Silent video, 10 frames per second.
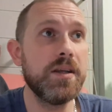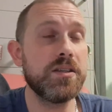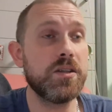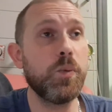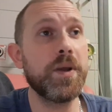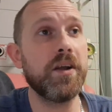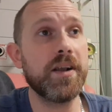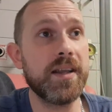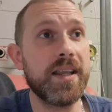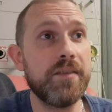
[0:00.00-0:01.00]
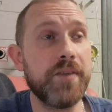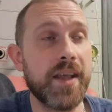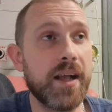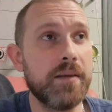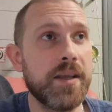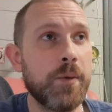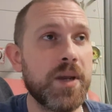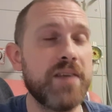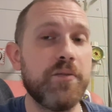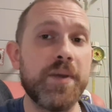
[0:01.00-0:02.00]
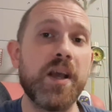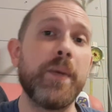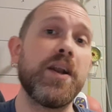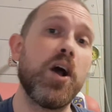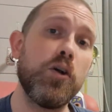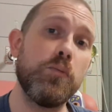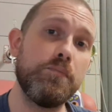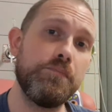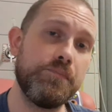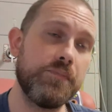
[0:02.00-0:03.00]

So when I leave here, it will either be going home.